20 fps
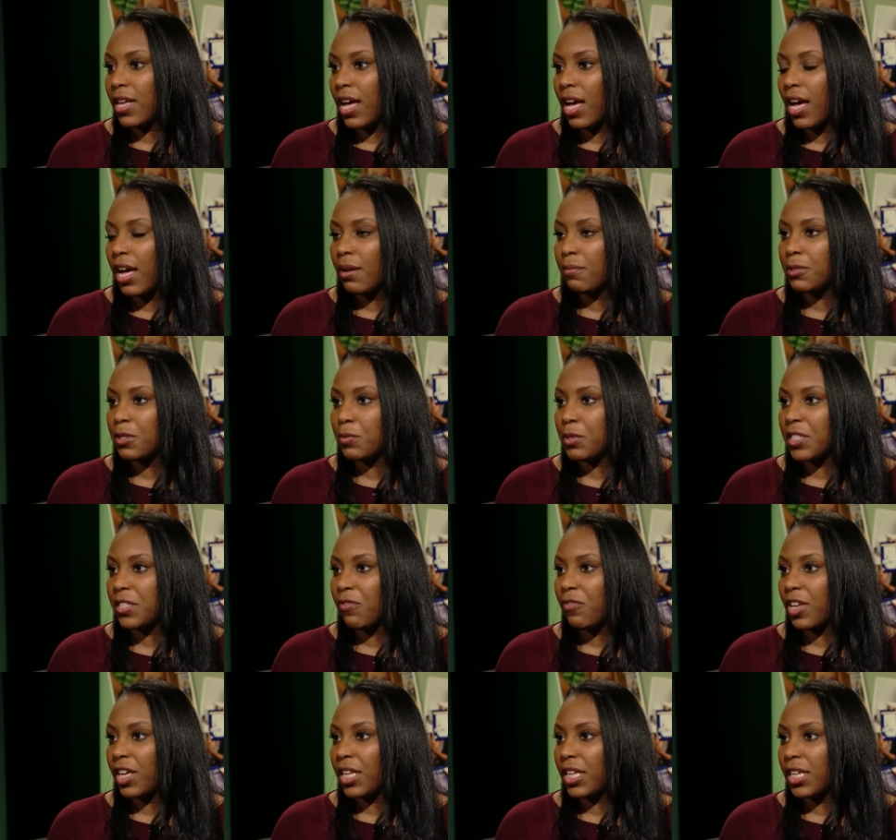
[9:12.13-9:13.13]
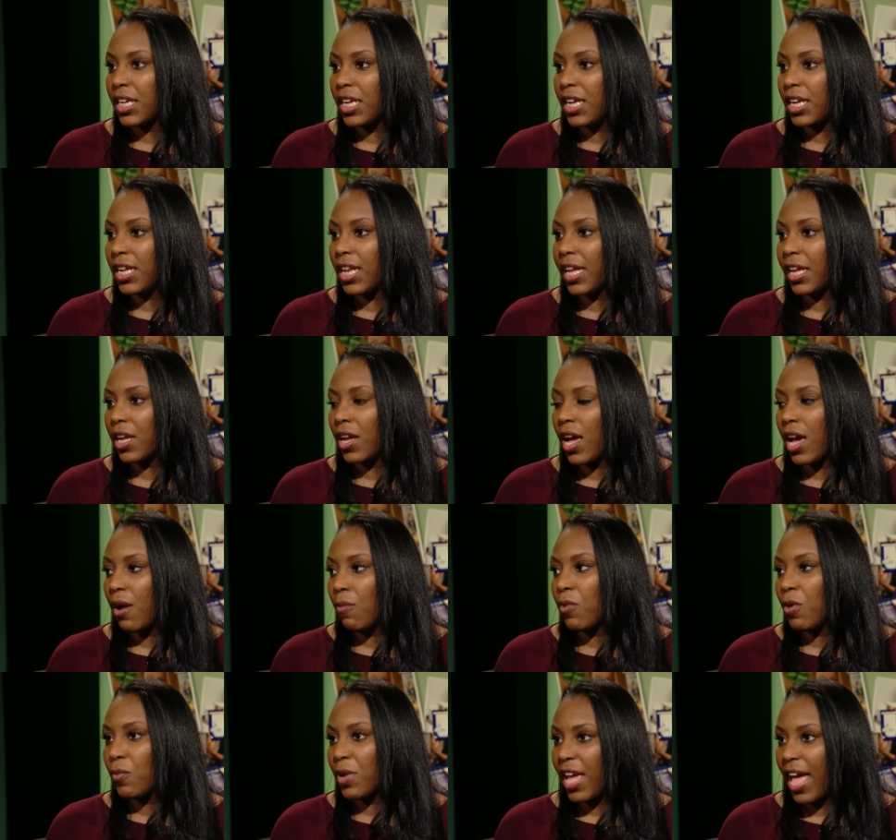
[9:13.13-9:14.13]
um, specifically like uh,
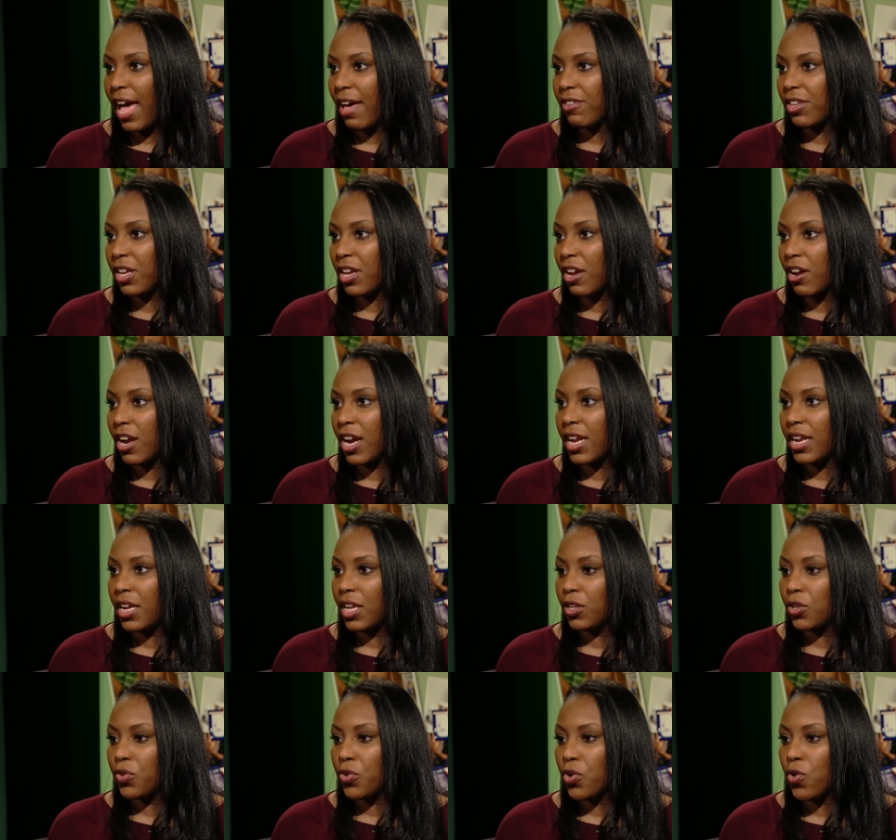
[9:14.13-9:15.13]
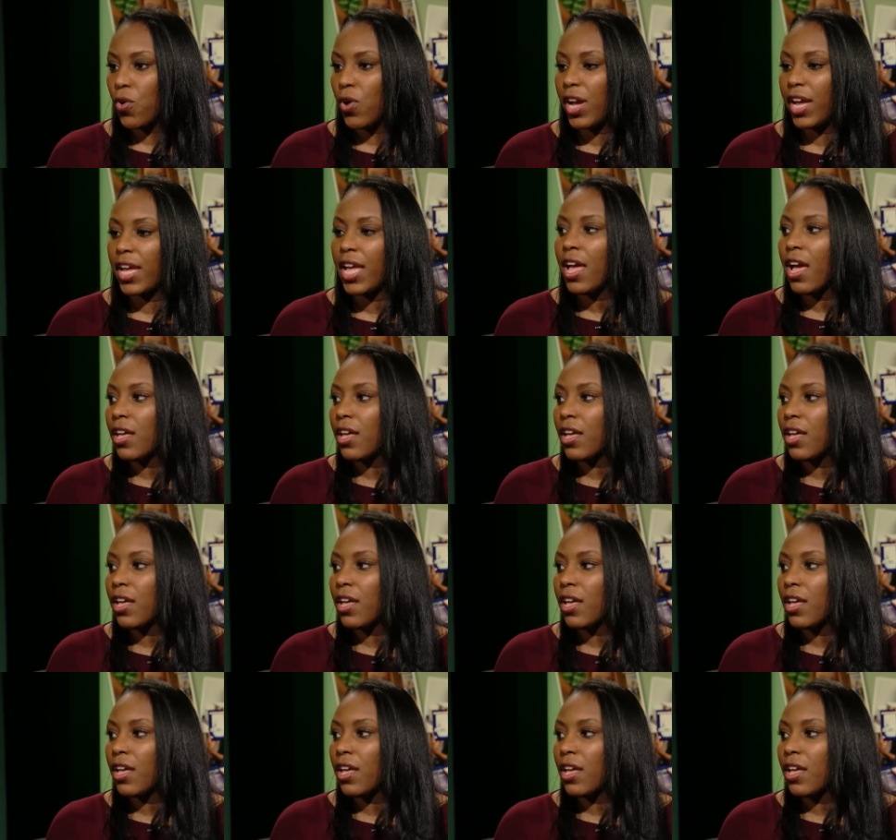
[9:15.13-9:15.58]
what we have here in Illinois,